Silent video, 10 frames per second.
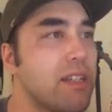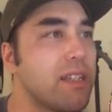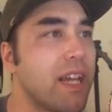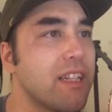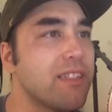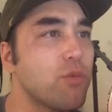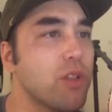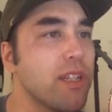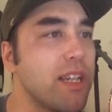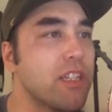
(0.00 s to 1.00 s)
That is
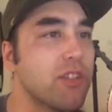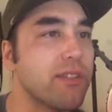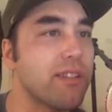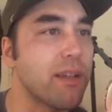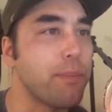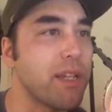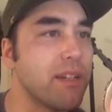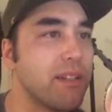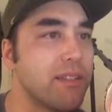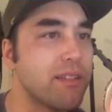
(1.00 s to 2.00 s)
really interesting
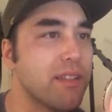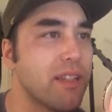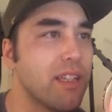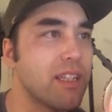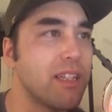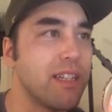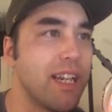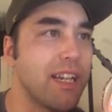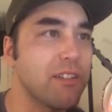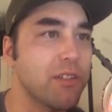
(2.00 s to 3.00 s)
because the
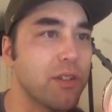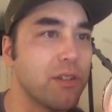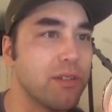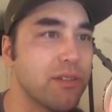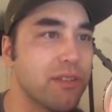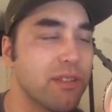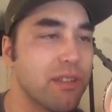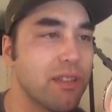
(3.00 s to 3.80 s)
Neanderthals,